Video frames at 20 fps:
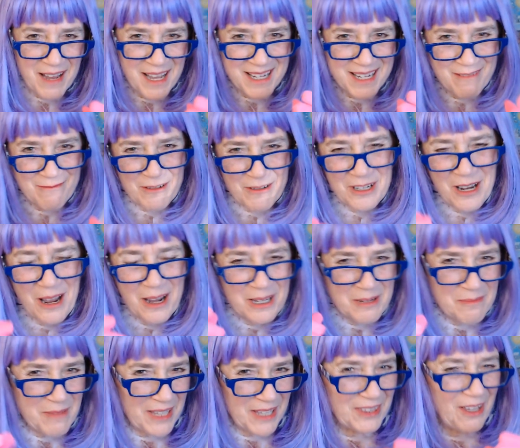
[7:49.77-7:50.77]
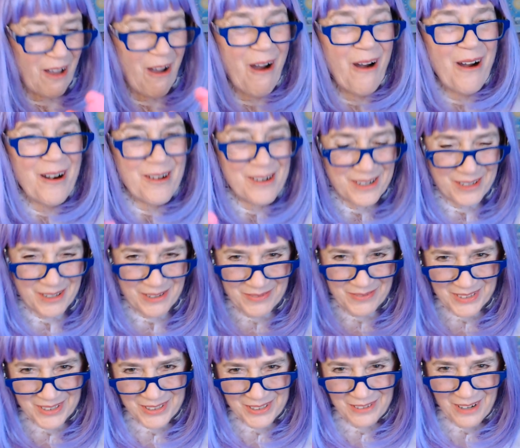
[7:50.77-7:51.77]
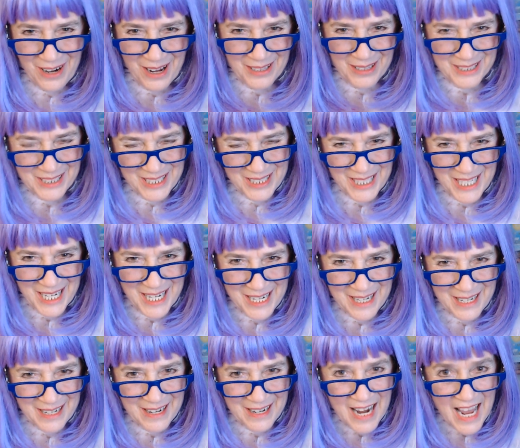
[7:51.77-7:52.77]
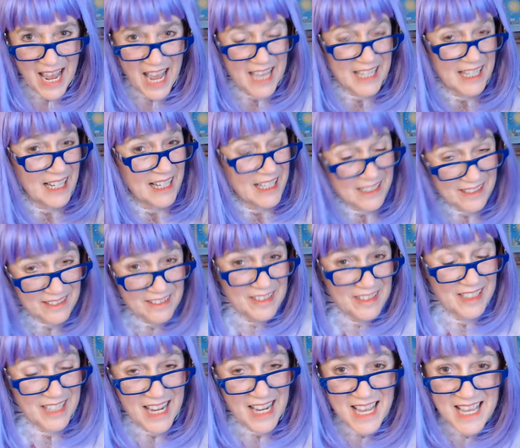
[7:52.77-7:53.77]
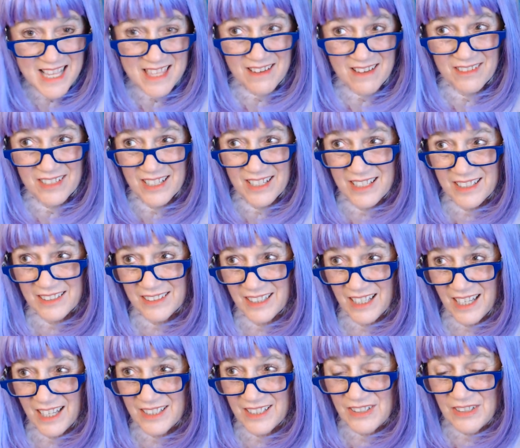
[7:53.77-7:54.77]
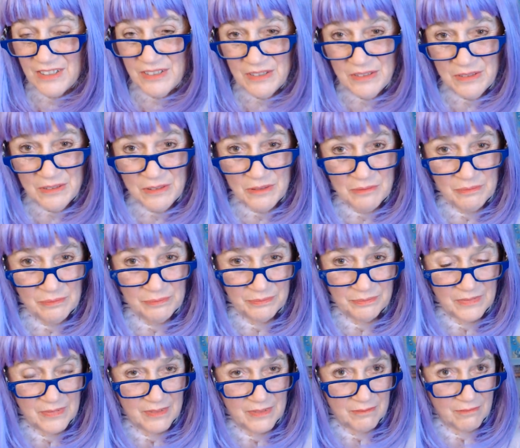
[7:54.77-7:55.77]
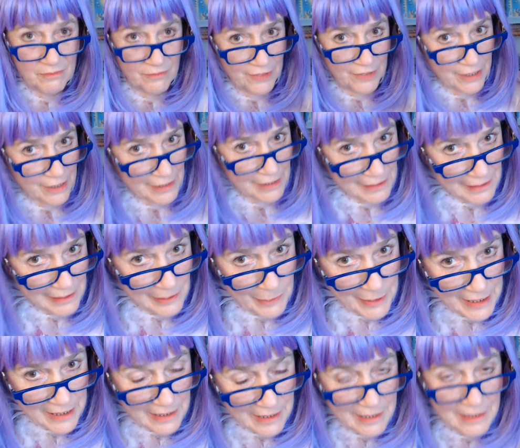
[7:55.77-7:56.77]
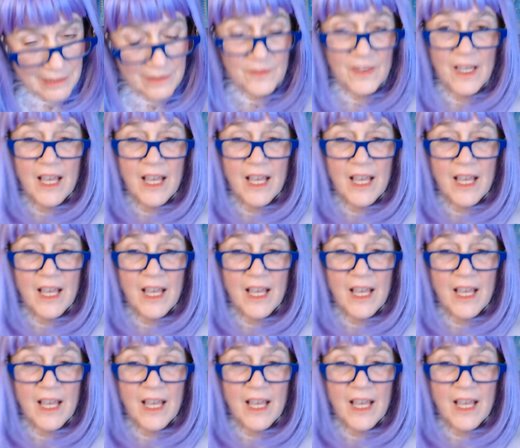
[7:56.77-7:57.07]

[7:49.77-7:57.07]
we're talking about the art of astrology here. And I understand there's a new, very expensive,